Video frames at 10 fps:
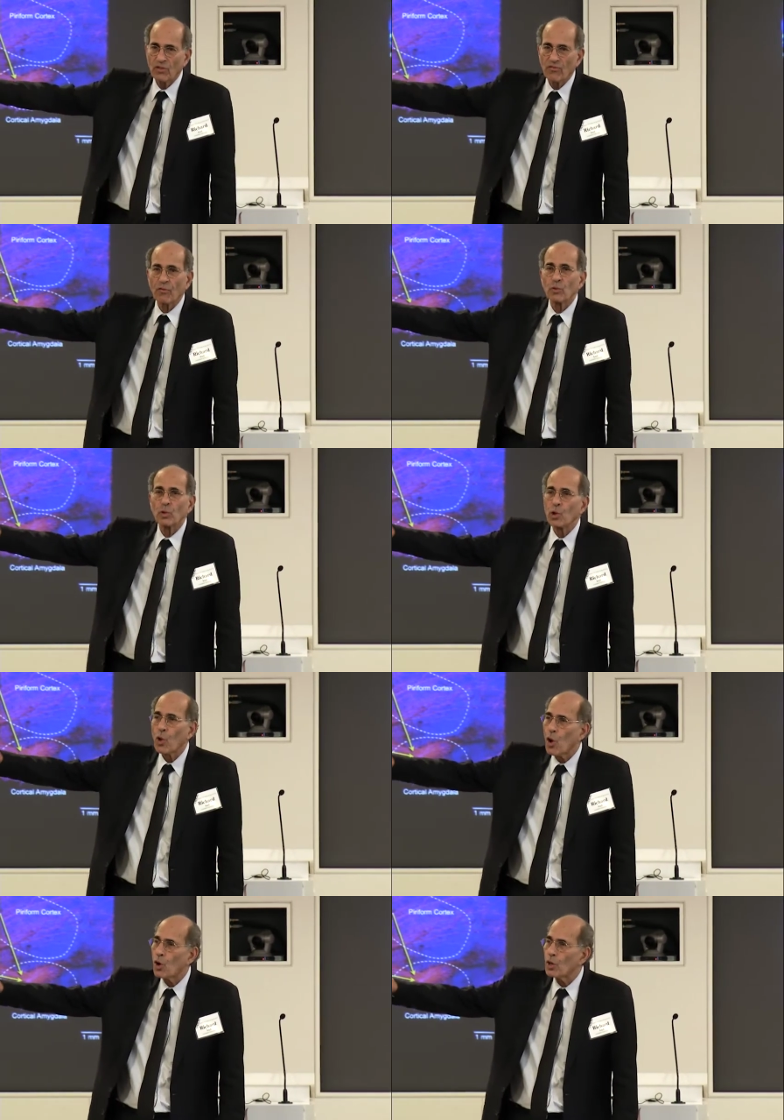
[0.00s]
through
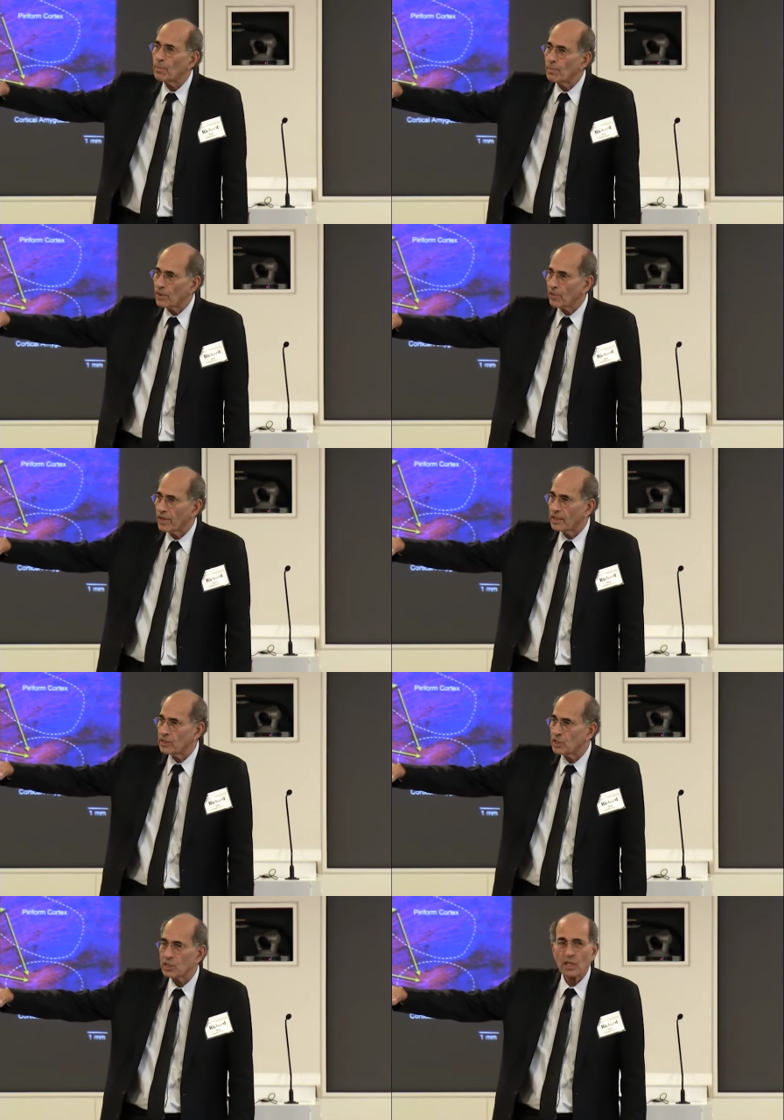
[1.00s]
long
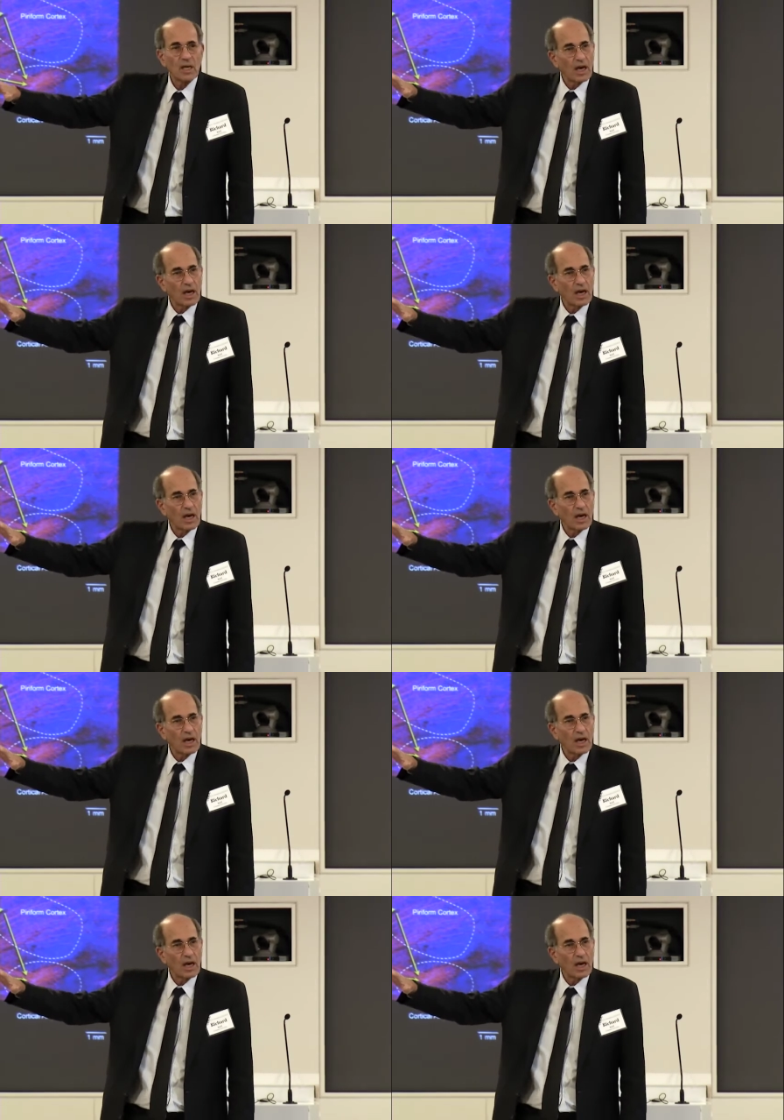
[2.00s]
periods